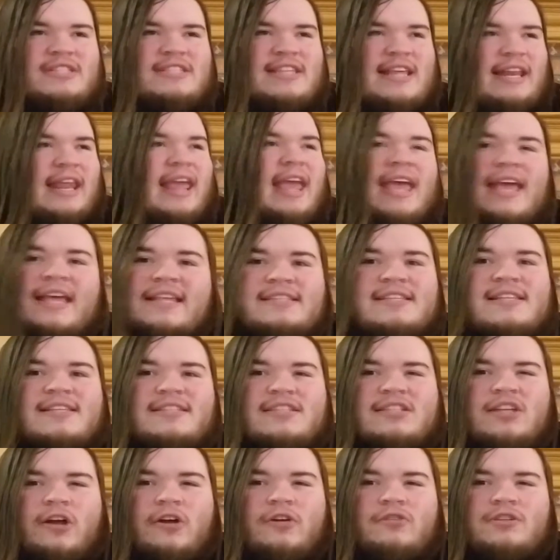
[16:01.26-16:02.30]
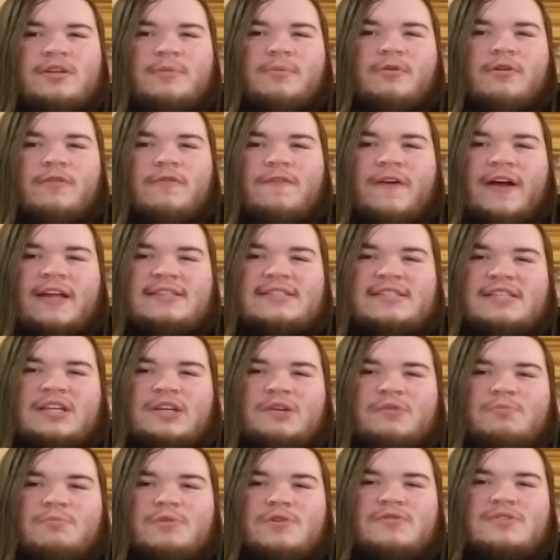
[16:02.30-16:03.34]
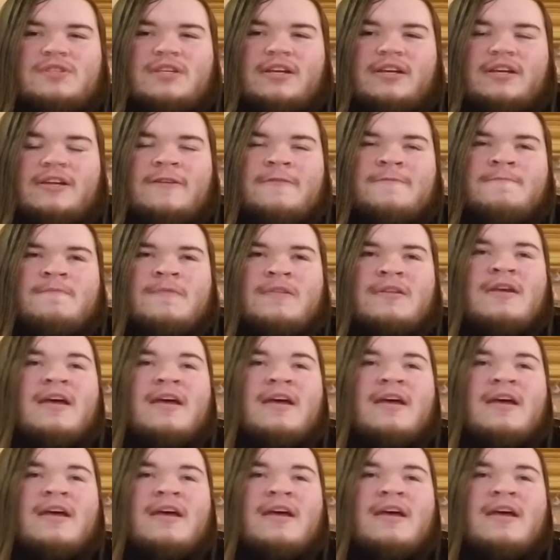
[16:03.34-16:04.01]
that isn't stereotypical fight scene music?